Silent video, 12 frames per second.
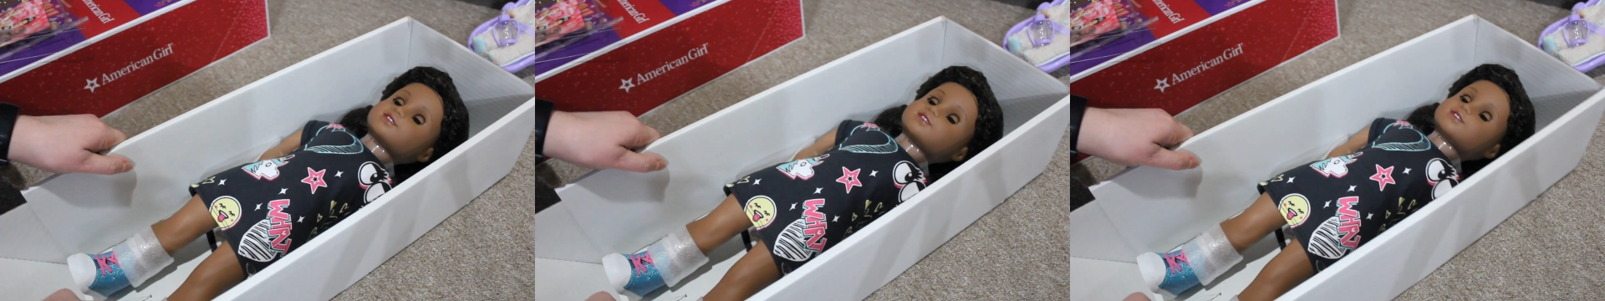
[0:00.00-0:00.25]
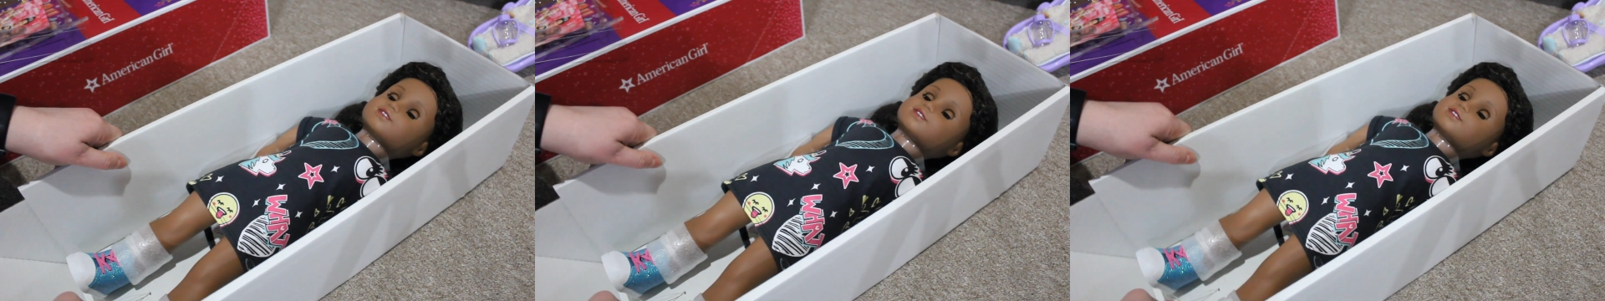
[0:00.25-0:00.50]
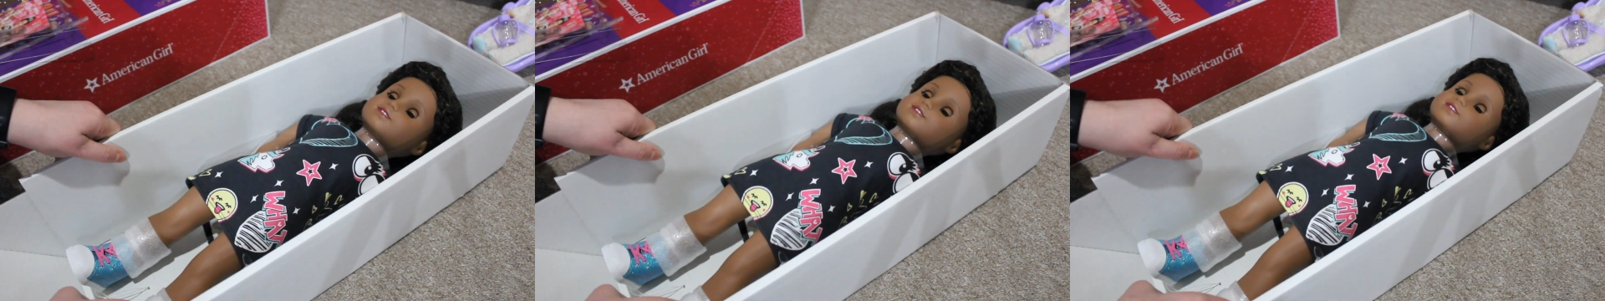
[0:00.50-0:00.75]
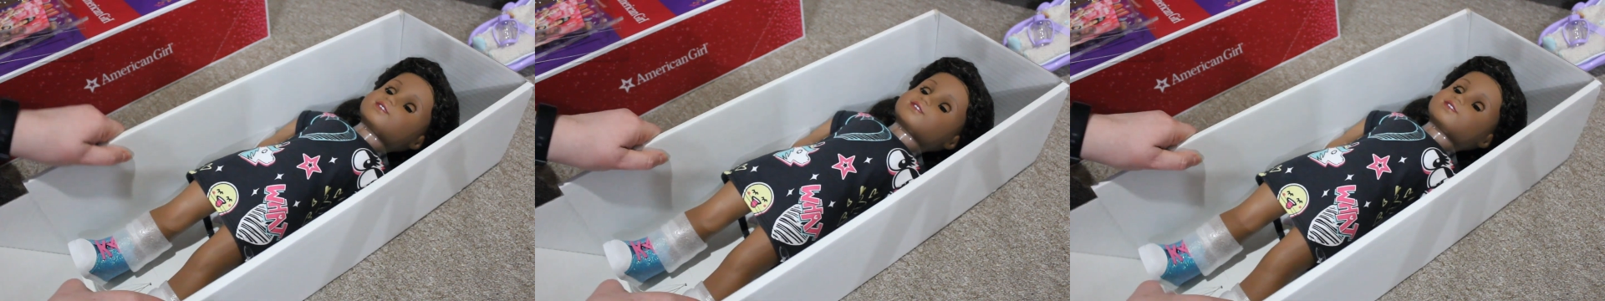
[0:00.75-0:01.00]

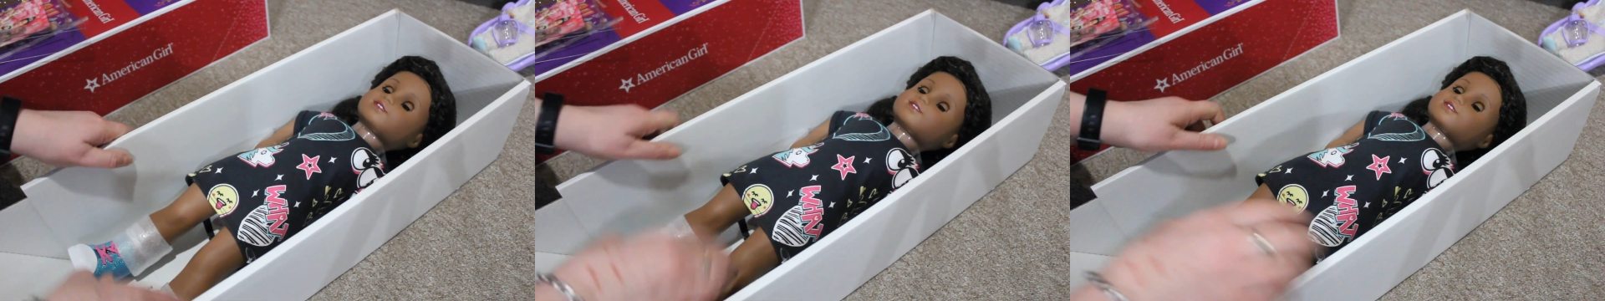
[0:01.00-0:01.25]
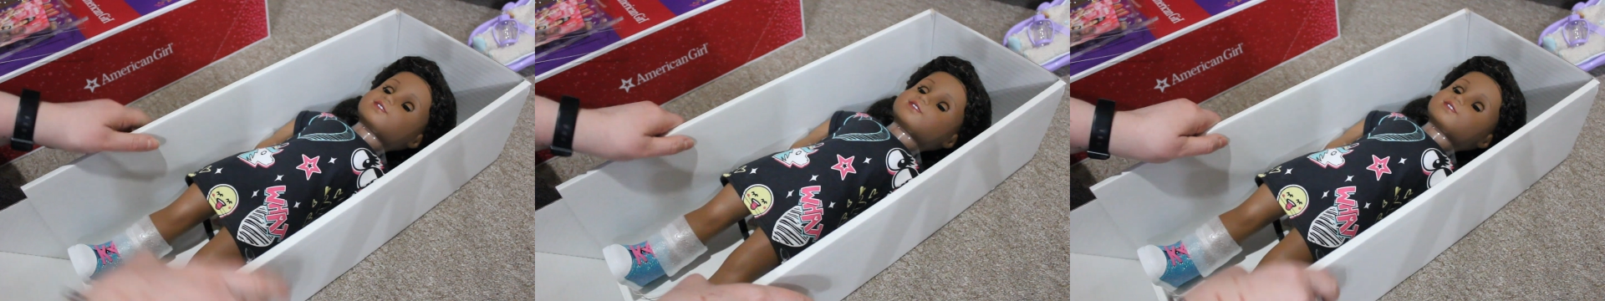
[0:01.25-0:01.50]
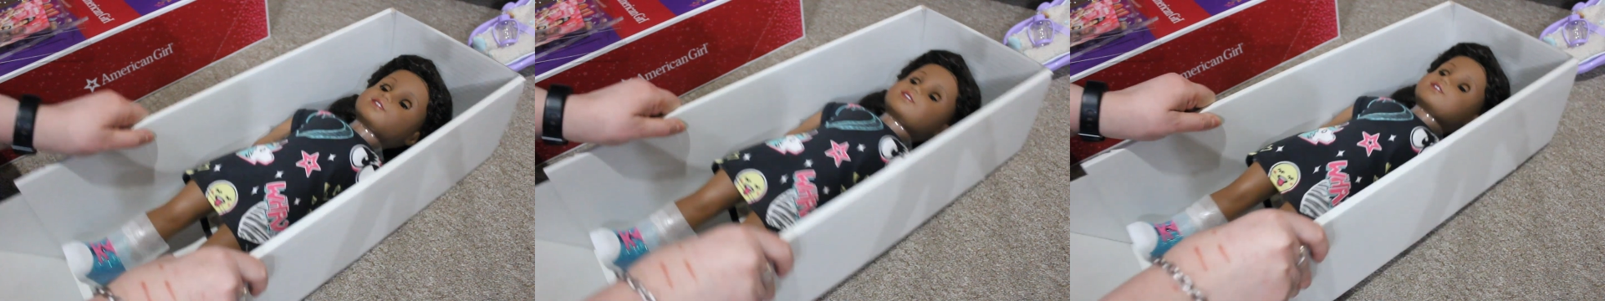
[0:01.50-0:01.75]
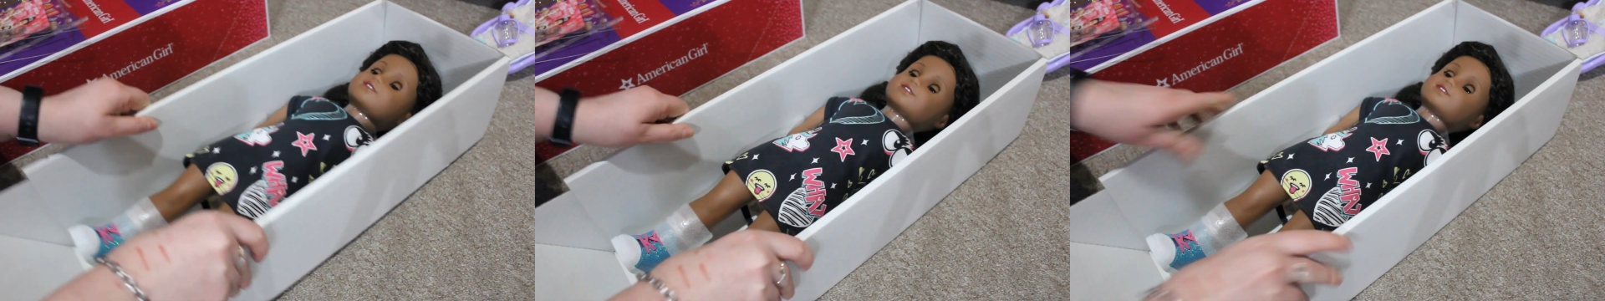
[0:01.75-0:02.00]

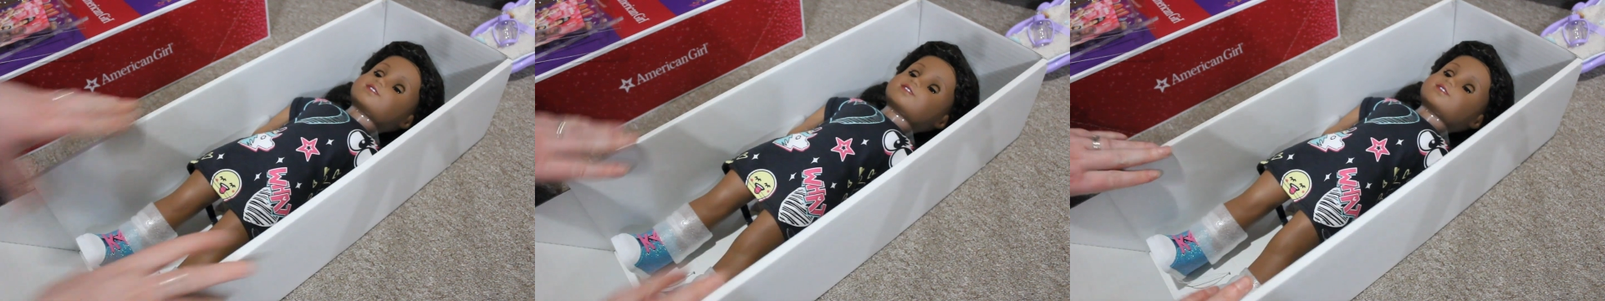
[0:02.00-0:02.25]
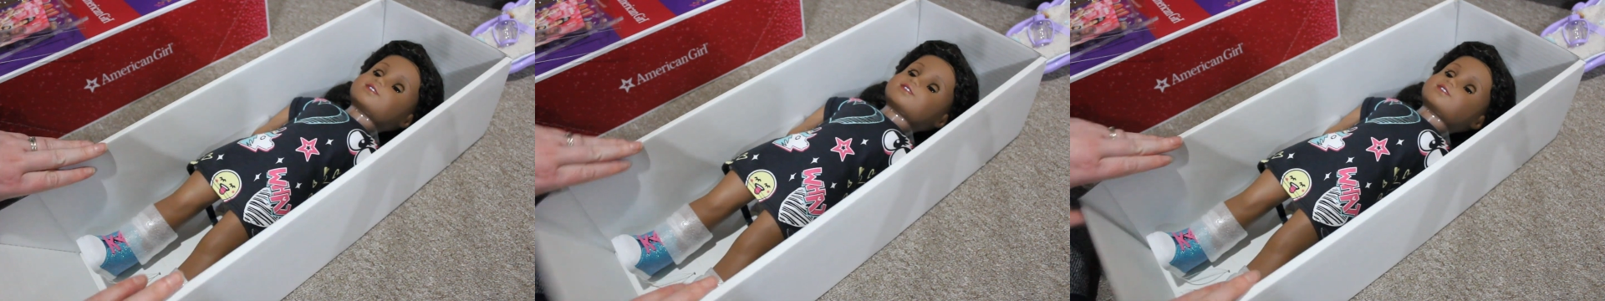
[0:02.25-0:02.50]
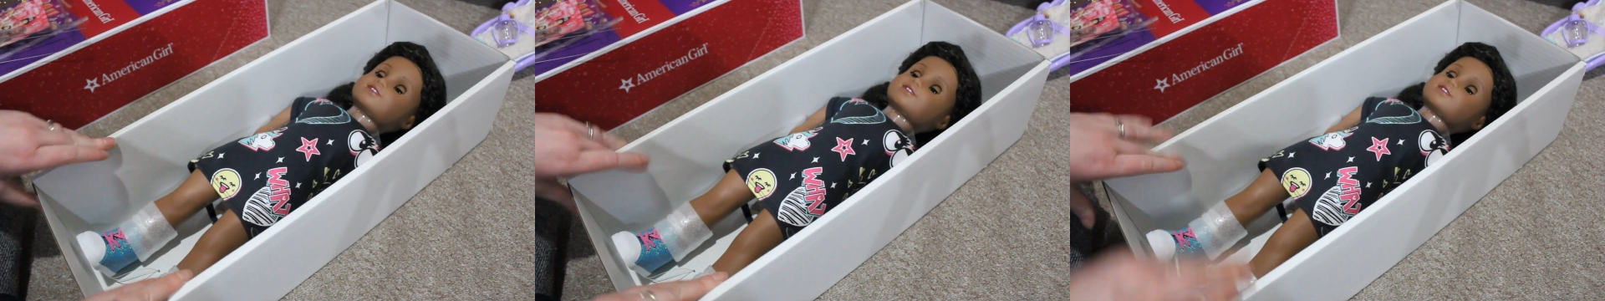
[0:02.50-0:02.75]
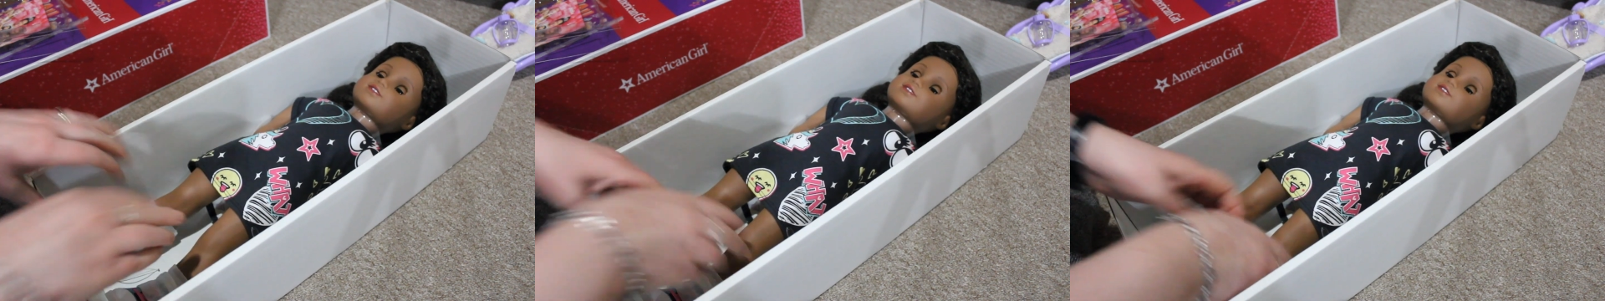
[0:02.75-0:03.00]

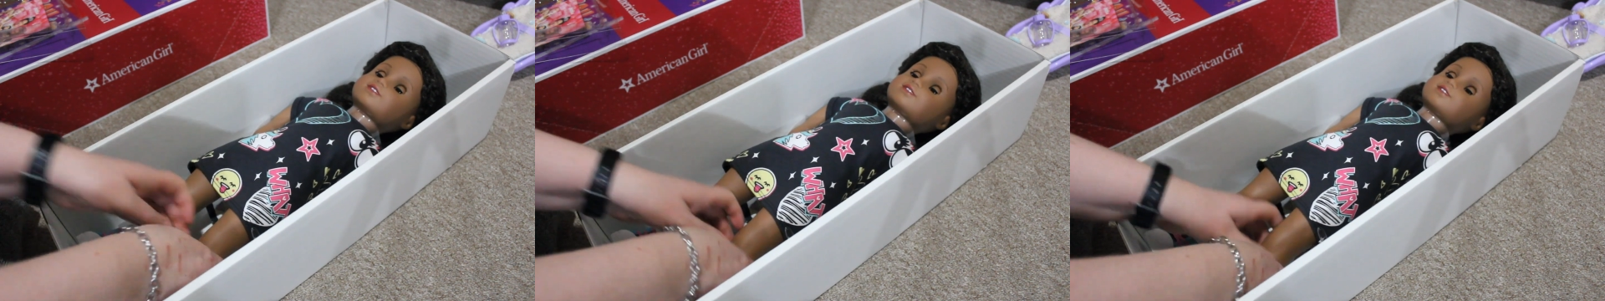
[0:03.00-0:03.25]
Nothing is said.